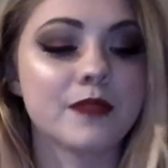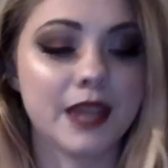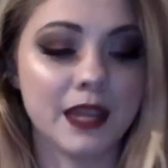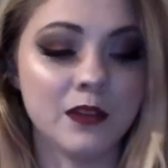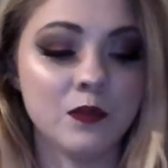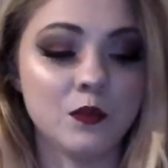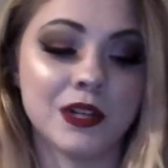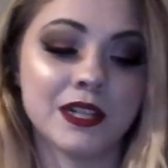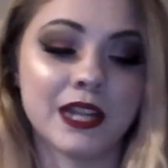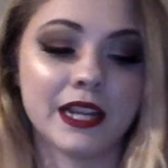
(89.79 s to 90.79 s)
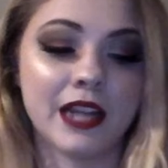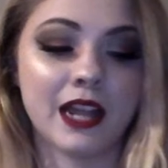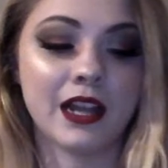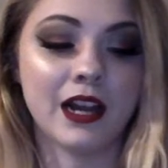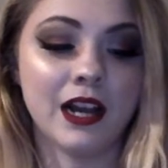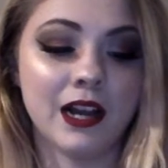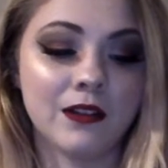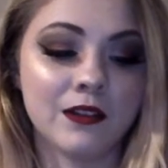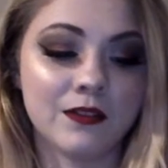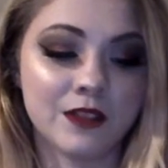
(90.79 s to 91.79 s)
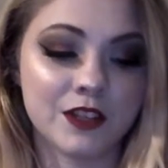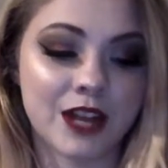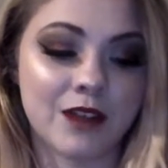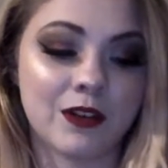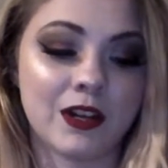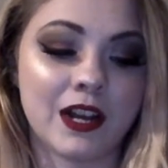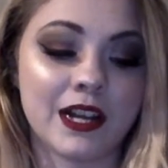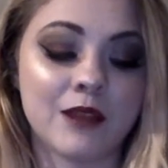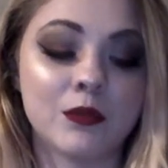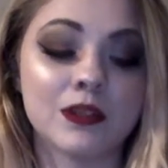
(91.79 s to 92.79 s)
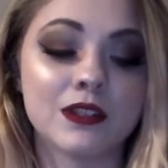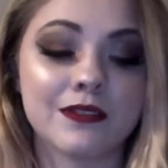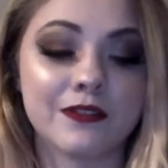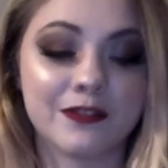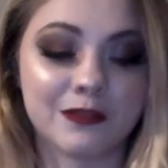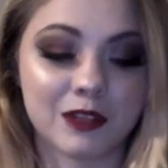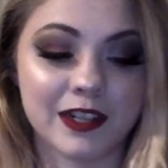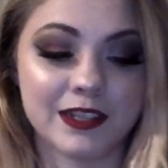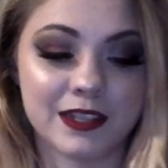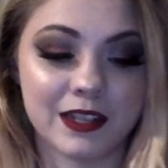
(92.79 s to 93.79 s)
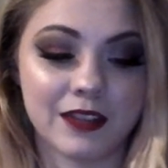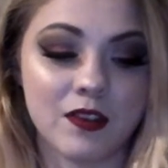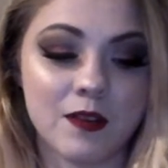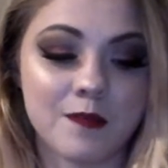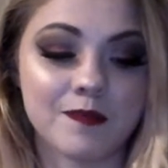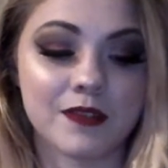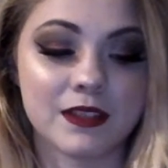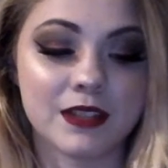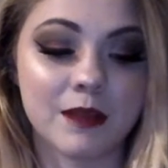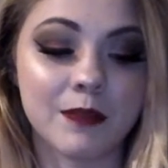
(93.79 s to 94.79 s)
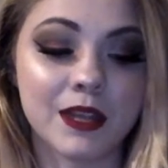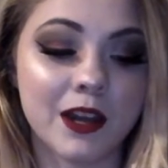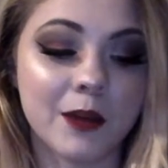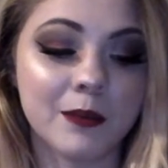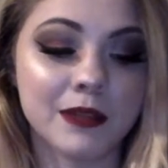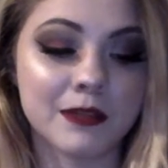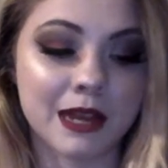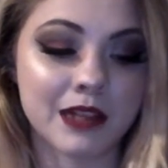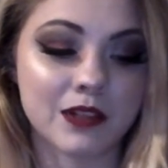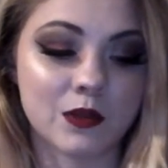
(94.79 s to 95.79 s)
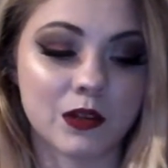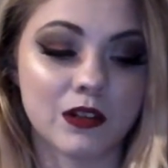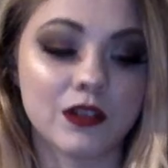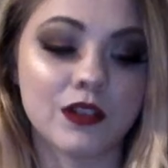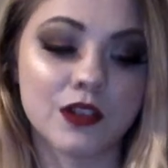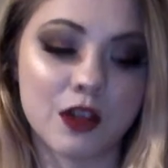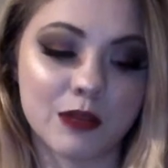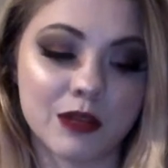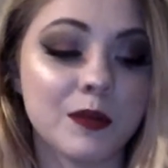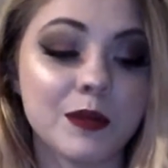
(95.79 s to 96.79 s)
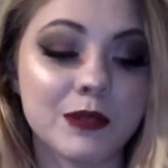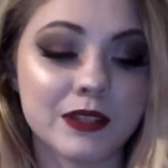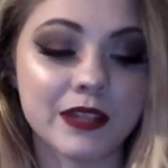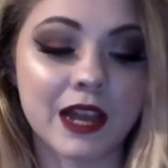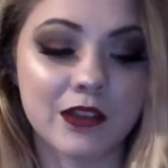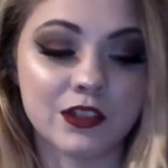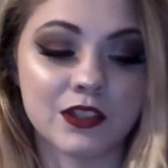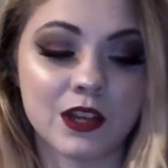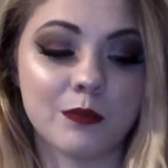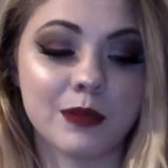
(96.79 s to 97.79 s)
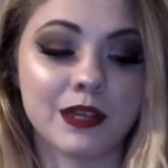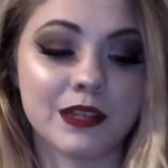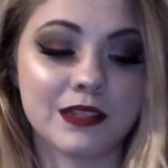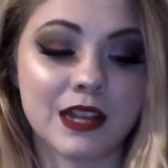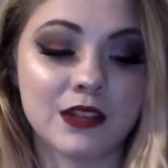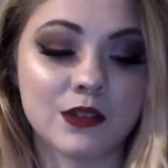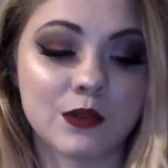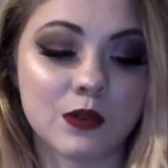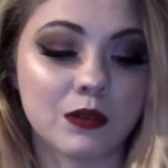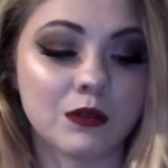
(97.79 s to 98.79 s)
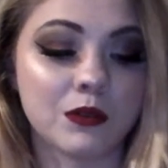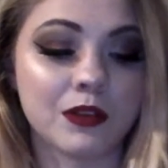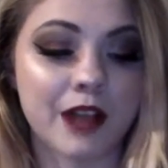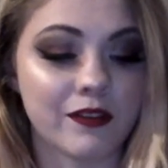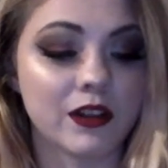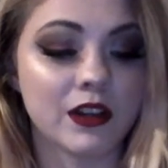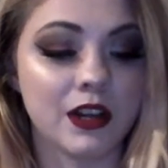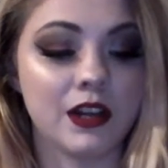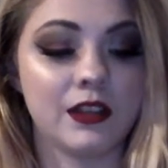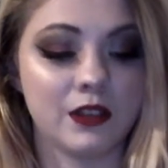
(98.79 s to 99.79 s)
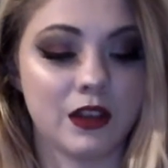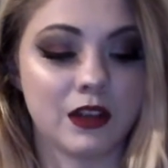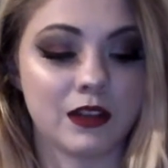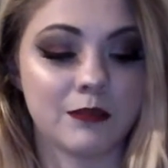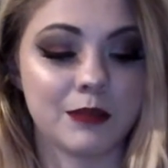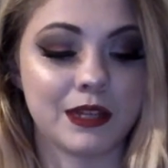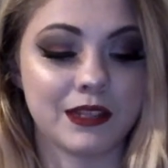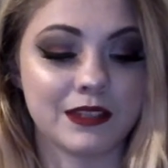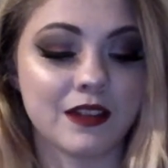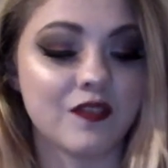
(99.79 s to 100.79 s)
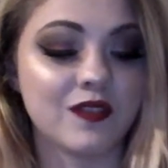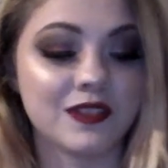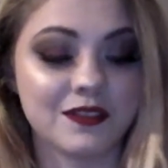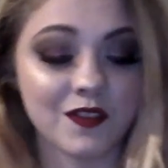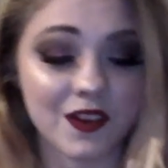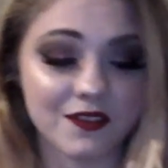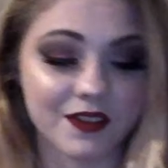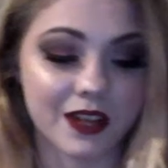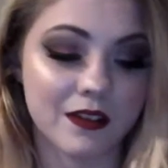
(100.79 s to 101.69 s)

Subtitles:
Then one night I got out of the shower and it was freezing. Something opened the back door. Nobody was in the house though, because that door never got unlocked because stuff was in front of it.